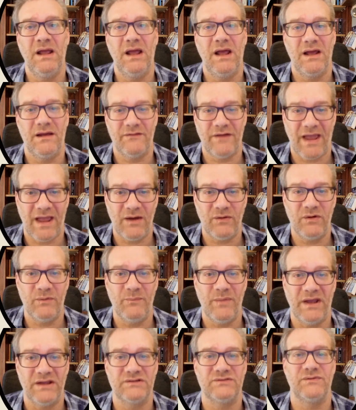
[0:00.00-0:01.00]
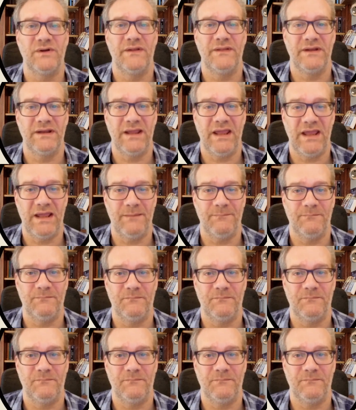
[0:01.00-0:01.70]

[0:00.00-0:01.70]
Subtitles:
of how to best run the game.